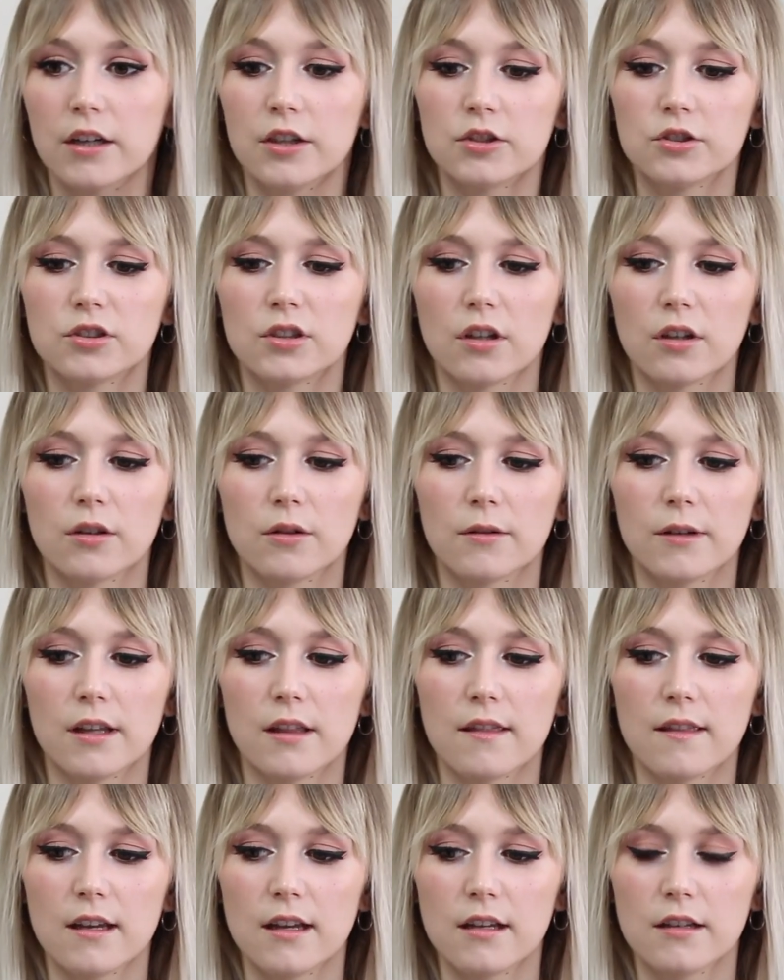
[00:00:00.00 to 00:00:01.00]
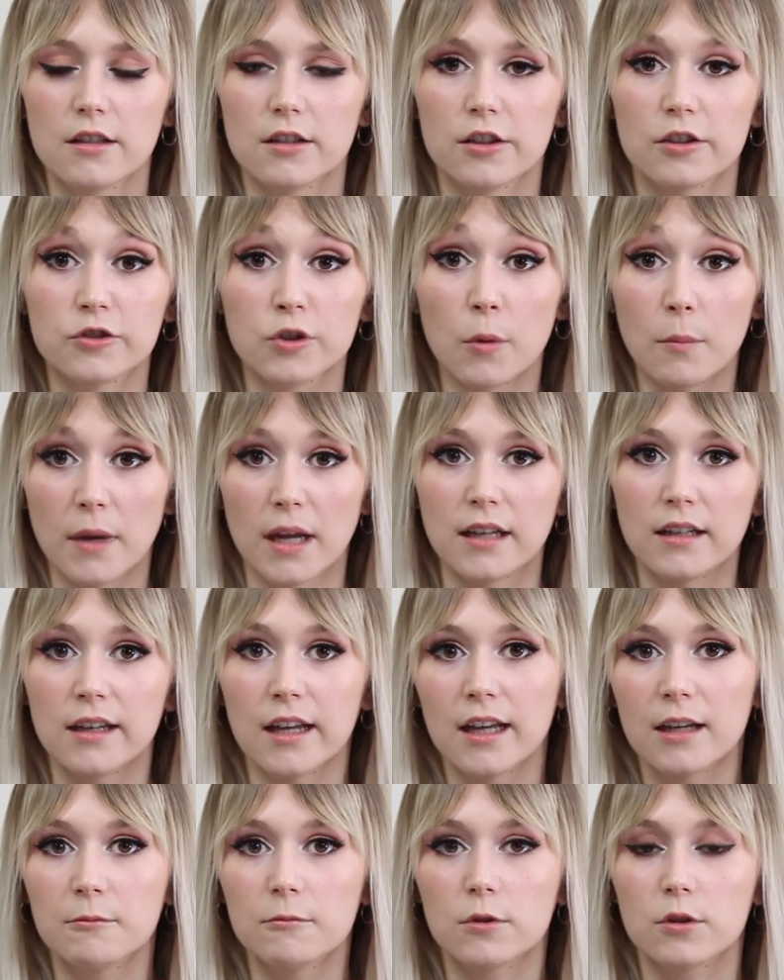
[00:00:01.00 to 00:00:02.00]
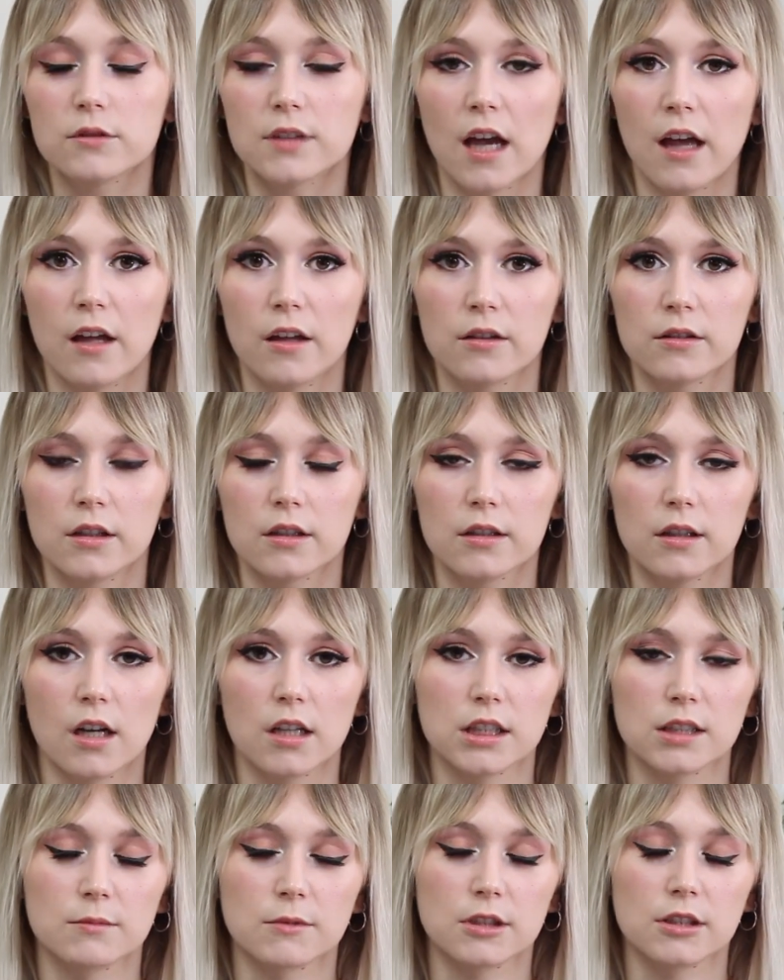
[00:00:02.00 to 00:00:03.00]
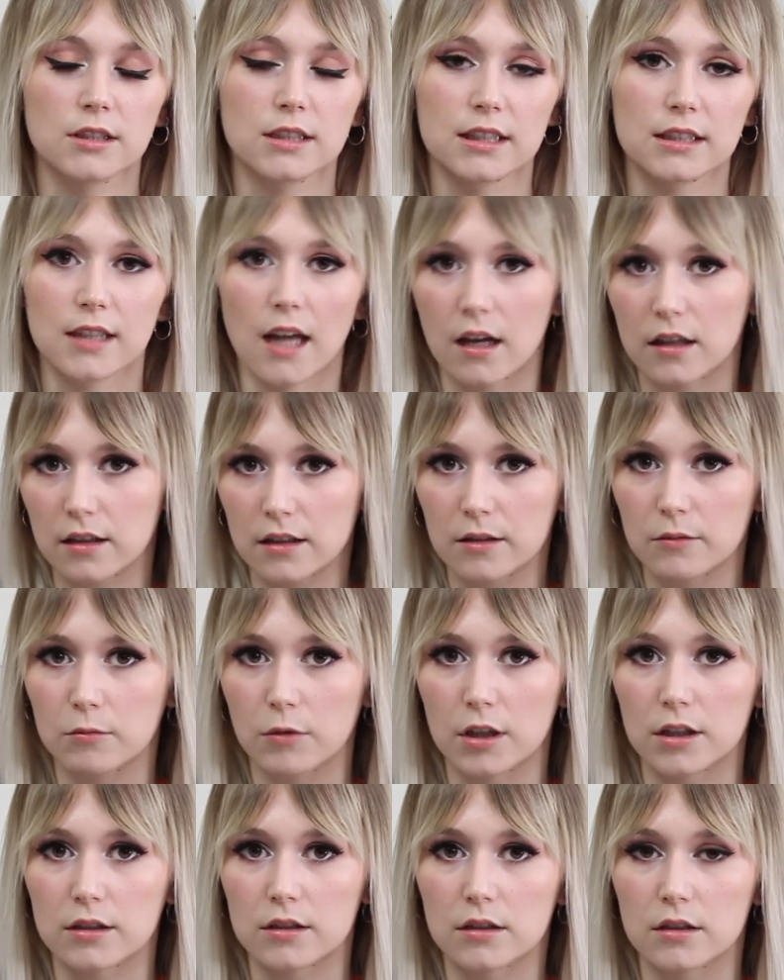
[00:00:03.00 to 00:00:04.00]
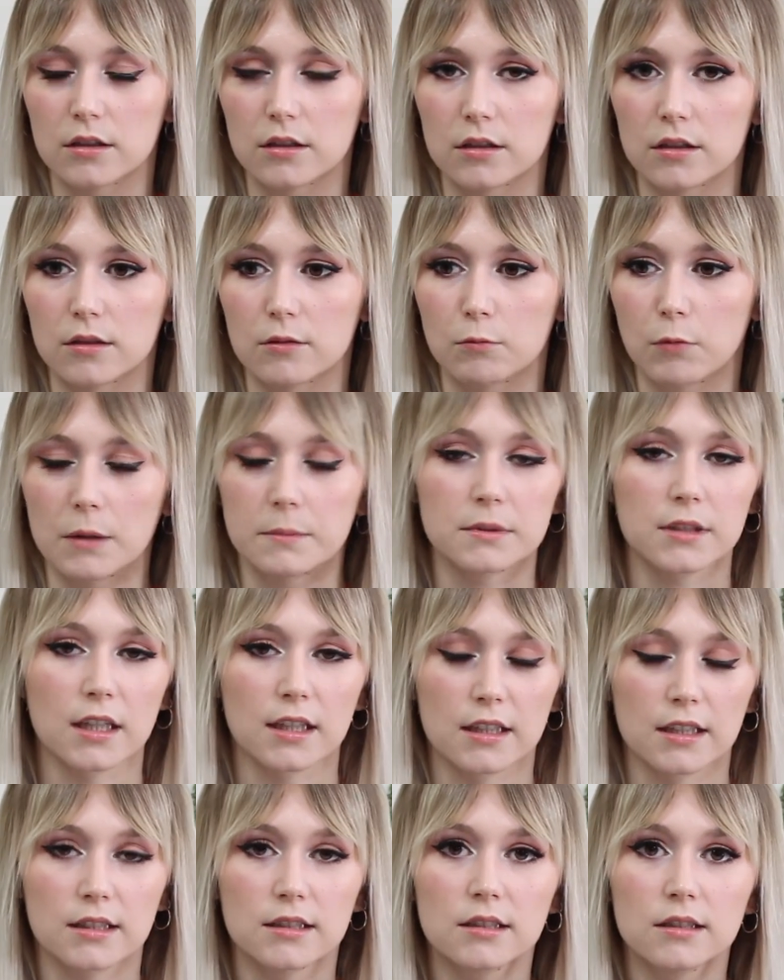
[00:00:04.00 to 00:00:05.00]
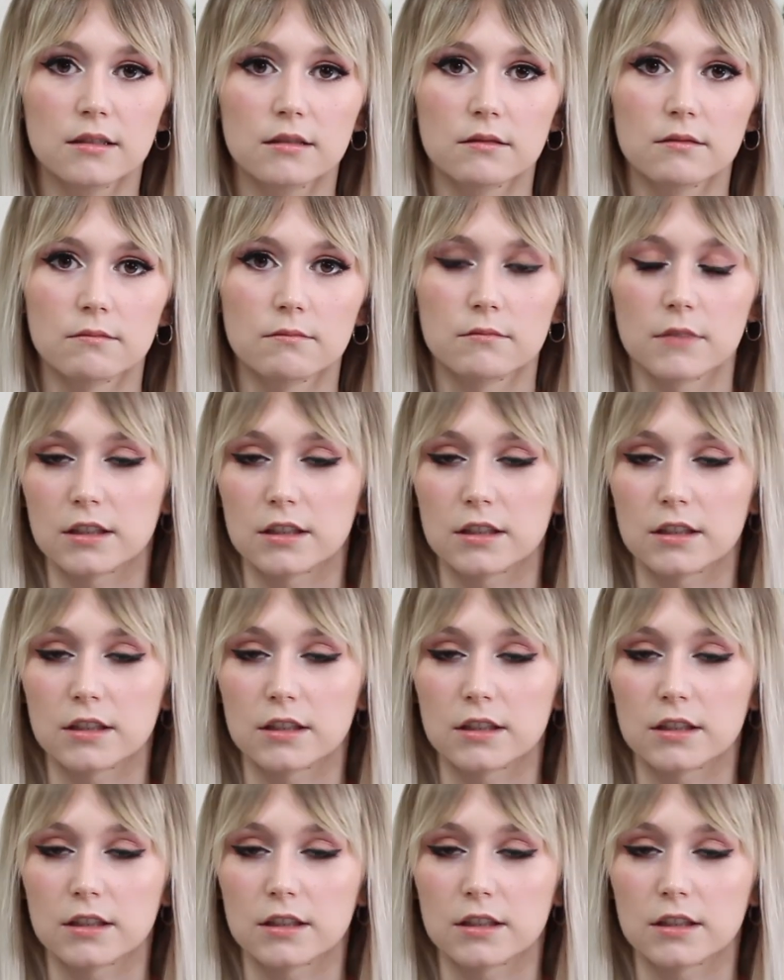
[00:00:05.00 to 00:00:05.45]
So then your domain name will tell your customers exactly what your website is.